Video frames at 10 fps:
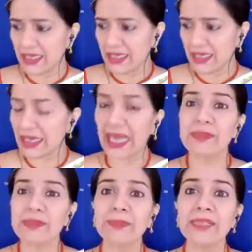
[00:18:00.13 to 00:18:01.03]
He
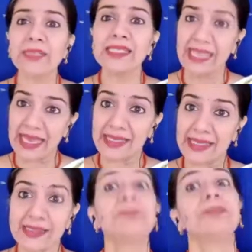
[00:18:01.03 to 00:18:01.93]
climbed up the
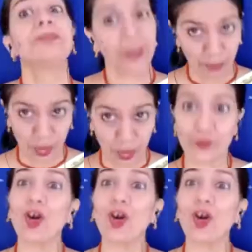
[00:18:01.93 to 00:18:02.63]
stairs. The pot